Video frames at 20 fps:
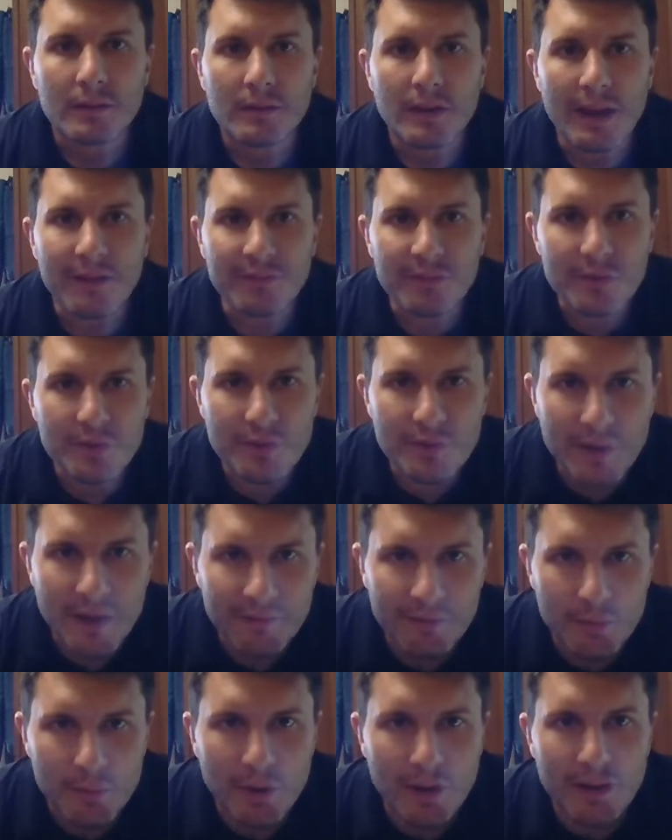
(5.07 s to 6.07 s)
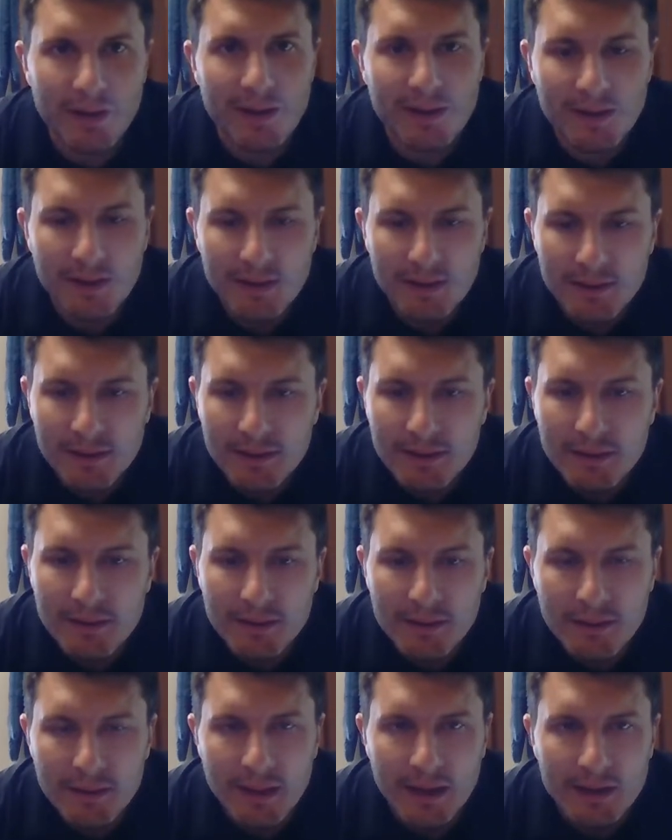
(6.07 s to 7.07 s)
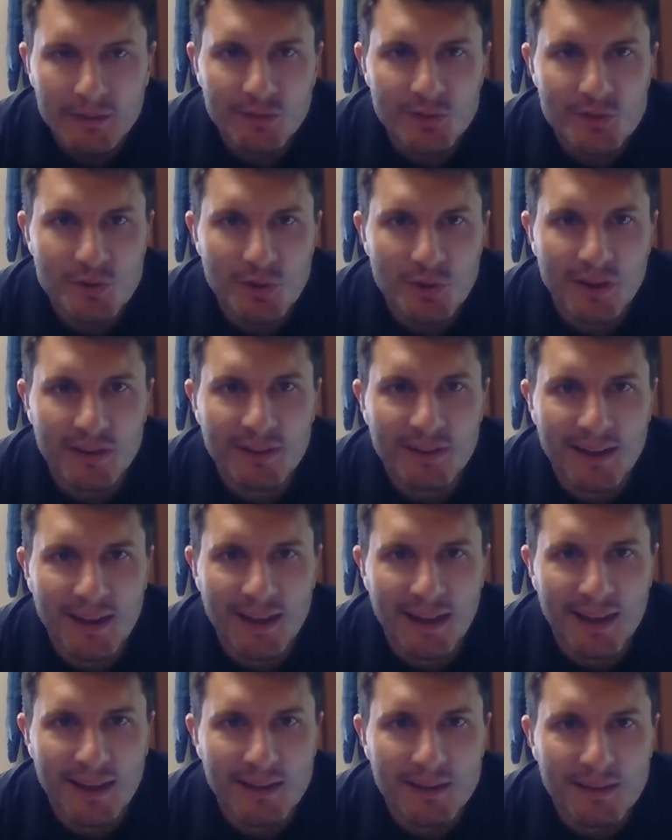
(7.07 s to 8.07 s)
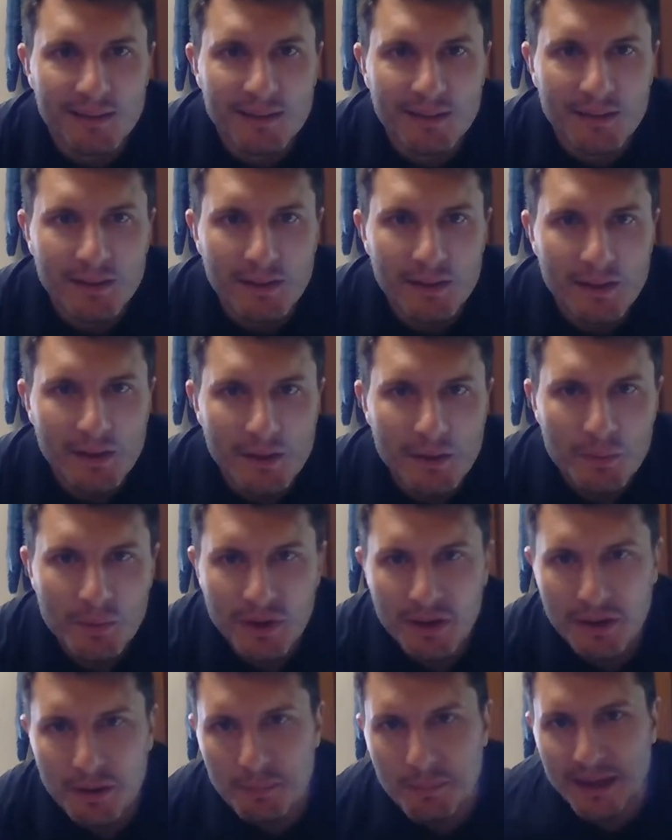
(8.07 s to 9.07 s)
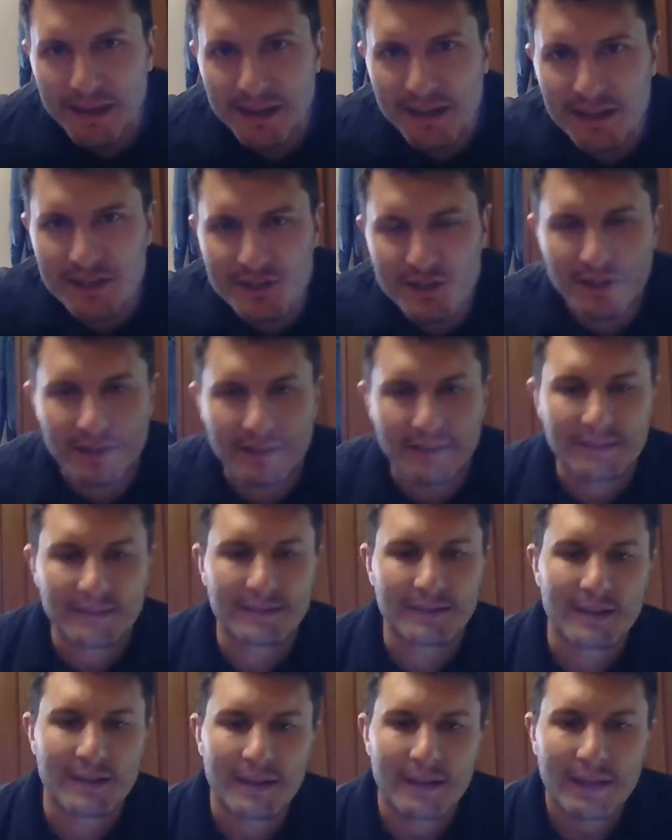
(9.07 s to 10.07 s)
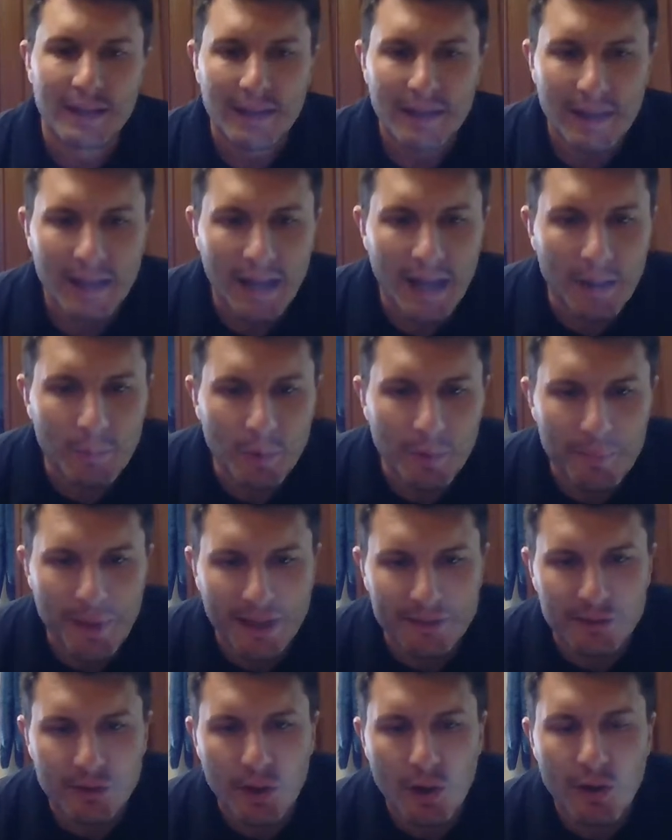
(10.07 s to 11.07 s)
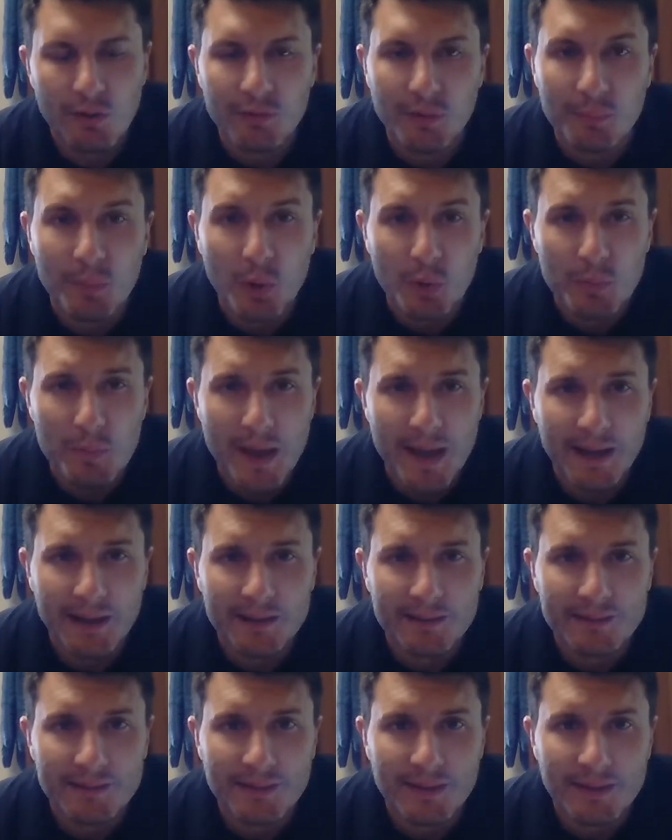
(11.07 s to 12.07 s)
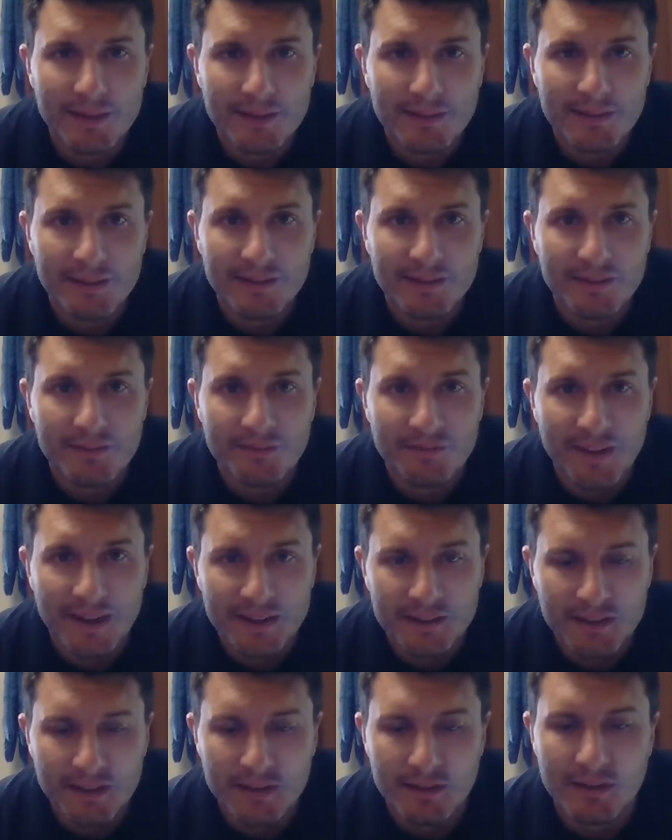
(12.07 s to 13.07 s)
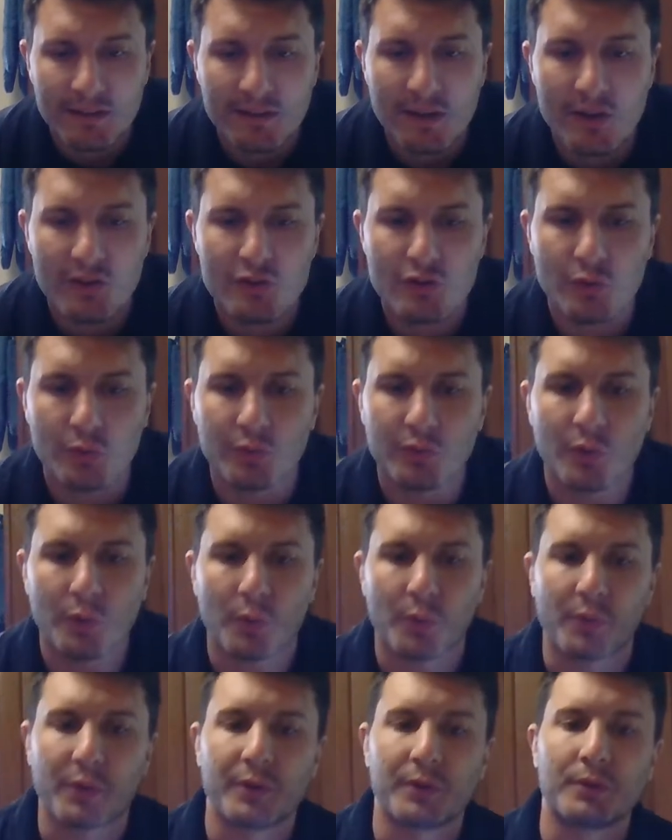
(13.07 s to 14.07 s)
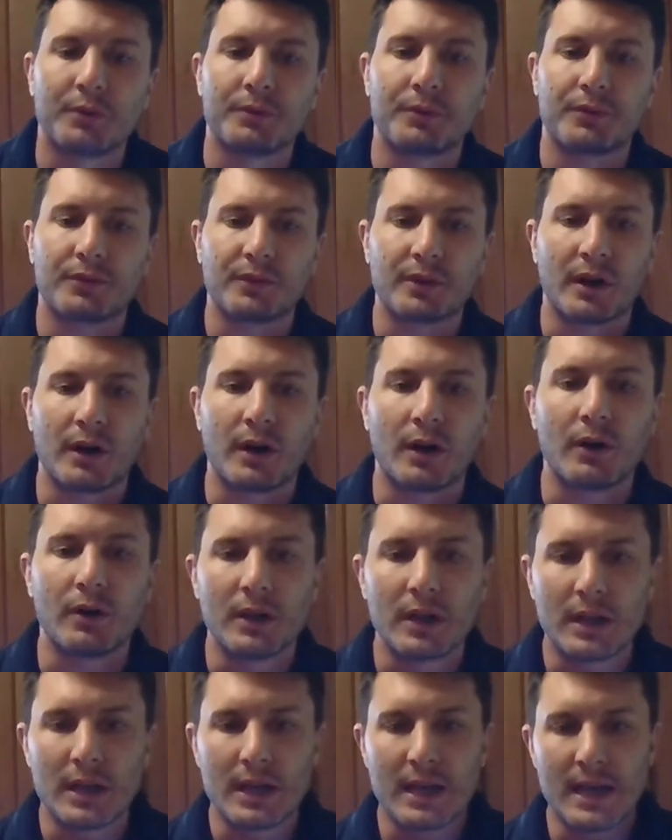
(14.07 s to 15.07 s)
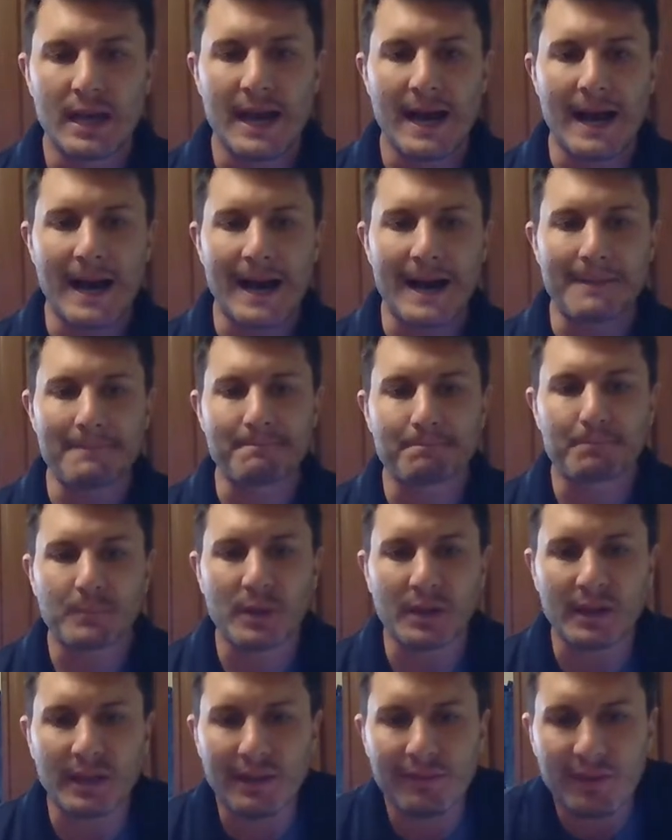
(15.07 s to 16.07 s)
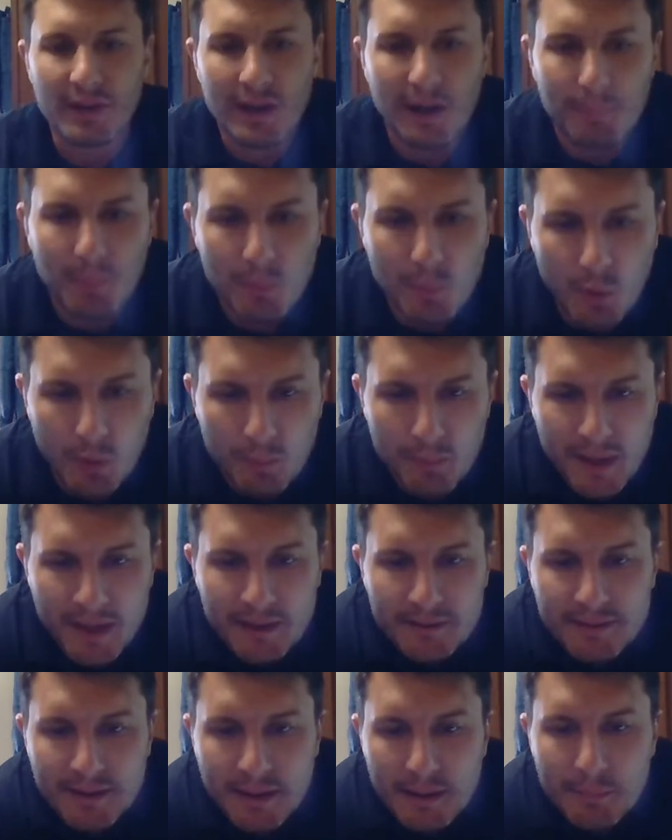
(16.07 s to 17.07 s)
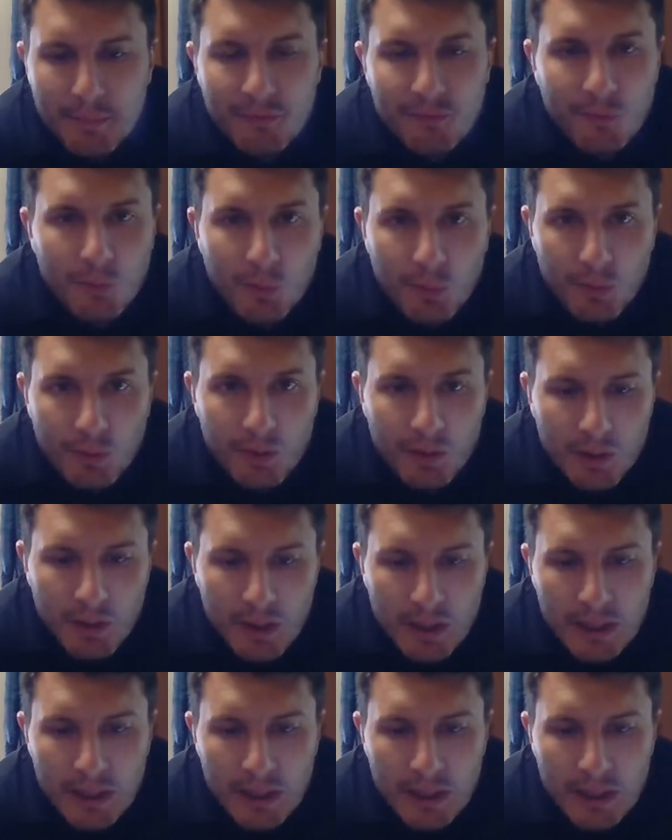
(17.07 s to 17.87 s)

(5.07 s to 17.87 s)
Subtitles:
Good afternoon, everyone. Thanks for joining today. We're here in my kitchen. We're about to go over Moldmedic's disinfectant tutorial. So I'm going to give a couple more minutes here before